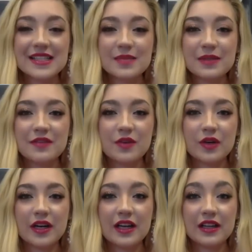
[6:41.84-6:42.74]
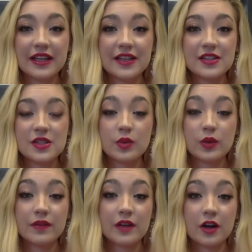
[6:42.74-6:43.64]
me for a link to one
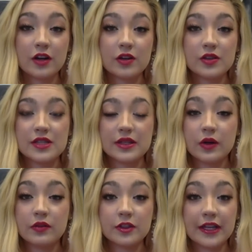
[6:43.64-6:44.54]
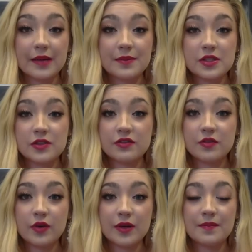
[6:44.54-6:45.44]
of the articles i wrote for campus
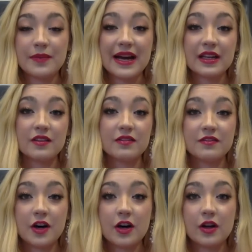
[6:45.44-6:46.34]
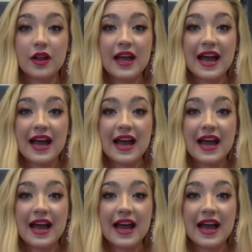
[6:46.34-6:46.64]
reform back in the fall